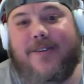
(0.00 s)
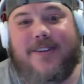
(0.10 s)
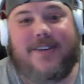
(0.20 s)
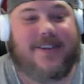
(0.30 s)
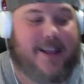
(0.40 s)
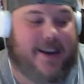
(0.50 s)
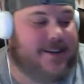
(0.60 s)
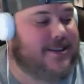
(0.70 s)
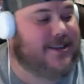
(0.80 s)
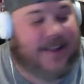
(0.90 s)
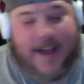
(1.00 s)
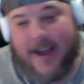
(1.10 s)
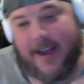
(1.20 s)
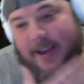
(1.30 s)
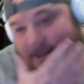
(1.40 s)
You just let it
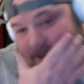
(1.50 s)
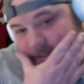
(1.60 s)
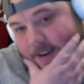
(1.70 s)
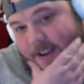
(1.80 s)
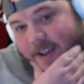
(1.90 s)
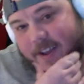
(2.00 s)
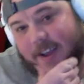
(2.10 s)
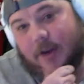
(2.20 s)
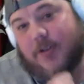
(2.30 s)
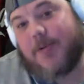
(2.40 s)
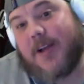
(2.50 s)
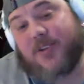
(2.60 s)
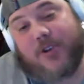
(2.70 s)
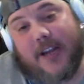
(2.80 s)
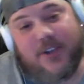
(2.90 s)
slide. You know,
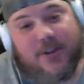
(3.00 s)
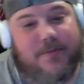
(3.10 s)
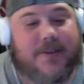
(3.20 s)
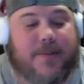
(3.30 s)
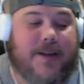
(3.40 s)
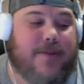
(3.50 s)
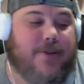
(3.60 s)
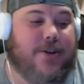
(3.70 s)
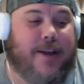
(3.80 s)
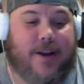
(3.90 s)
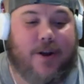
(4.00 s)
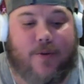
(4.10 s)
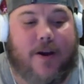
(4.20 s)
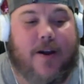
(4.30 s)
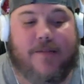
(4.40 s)
sometimes you catch them, and sometimes you're like, you know
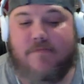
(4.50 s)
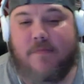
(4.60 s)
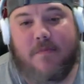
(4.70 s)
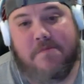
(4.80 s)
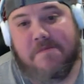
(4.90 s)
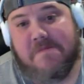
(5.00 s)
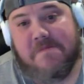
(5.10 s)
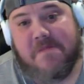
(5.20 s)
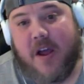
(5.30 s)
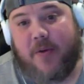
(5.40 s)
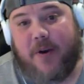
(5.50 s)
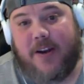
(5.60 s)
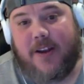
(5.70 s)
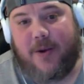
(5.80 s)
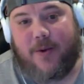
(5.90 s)
what? I don't want
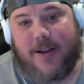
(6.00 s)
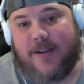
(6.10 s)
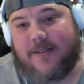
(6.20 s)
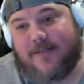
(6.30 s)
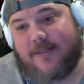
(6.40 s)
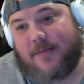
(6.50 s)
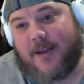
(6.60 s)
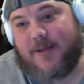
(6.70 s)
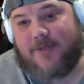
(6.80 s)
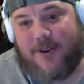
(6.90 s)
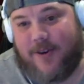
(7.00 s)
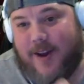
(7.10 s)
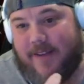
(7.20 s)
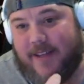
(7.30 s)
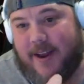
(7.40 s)
to deal with it. Sometimes you don't
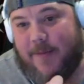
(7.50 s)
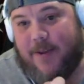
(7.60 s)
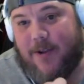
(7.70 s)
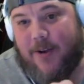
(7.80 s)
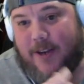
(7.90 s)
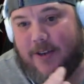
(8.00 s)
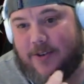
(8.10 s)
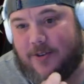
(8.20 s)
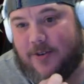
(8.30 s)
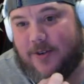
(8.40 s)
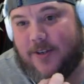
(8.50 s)
have that ability to do it.